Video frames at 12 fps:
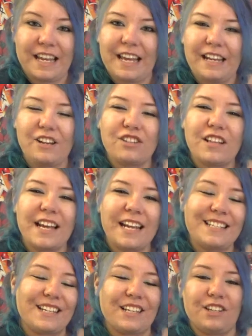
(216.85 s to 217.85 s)
It looks like
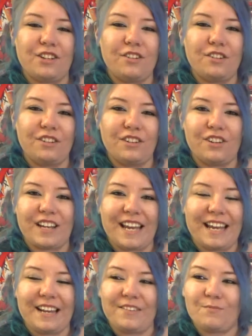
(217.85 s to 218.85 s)
it's a cute
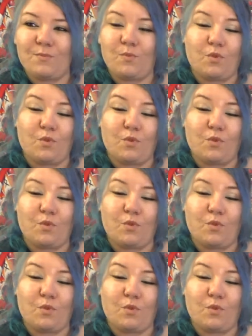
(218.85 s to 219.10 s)
looking